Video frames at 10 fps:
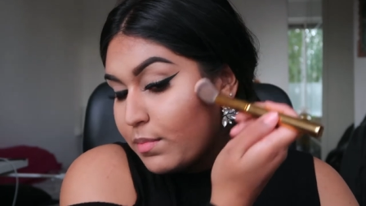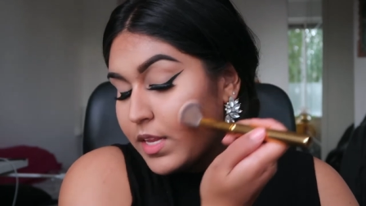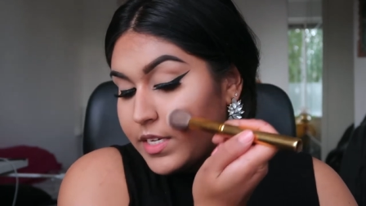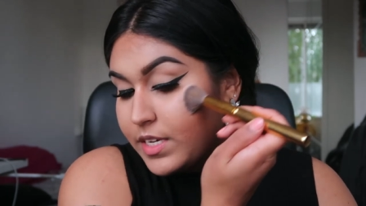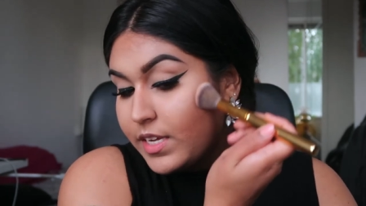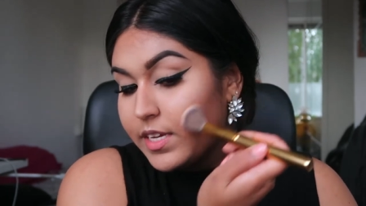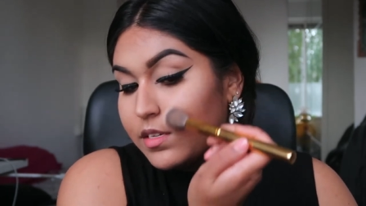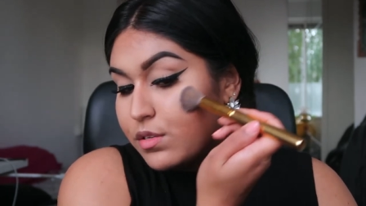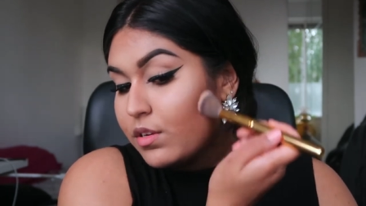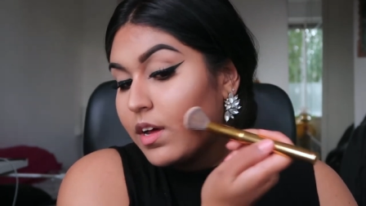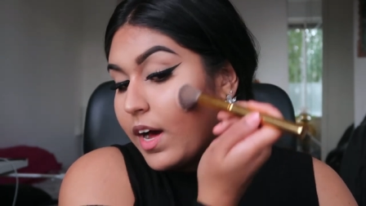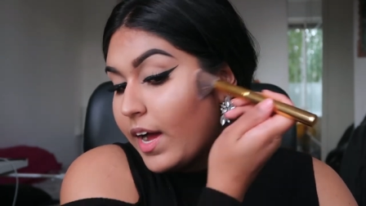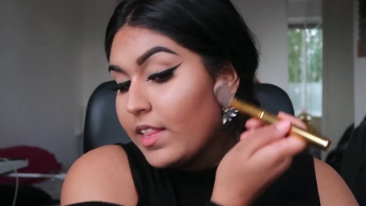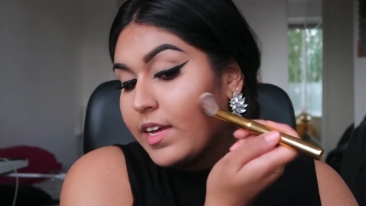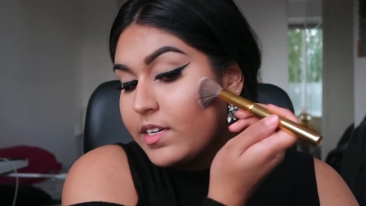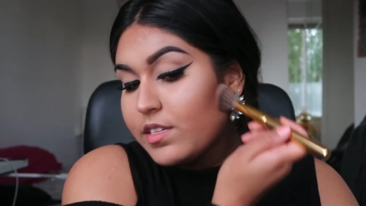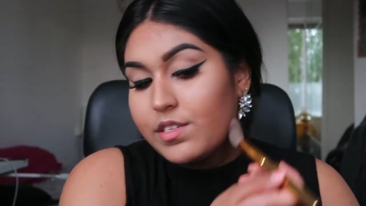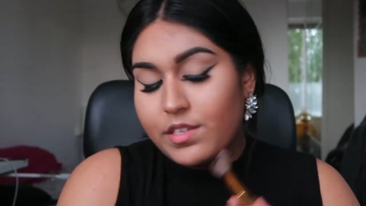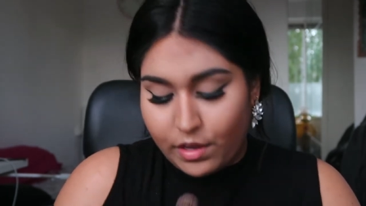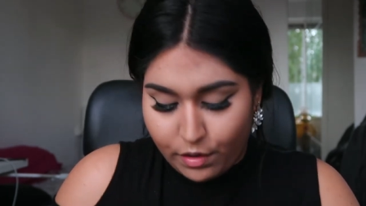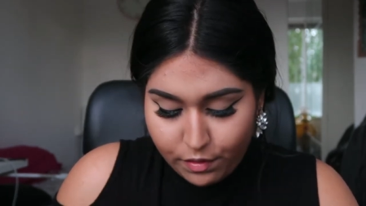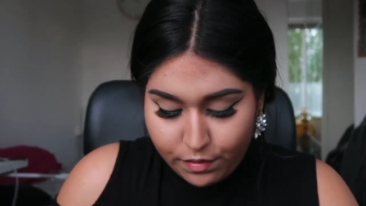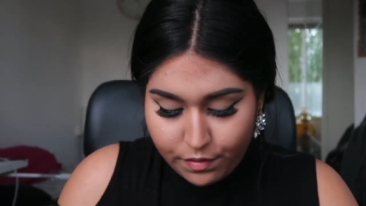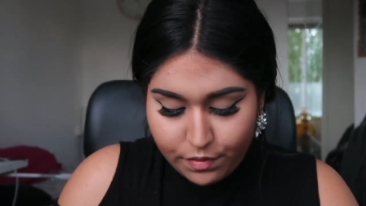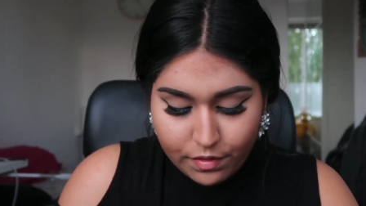blending into the highlight itself,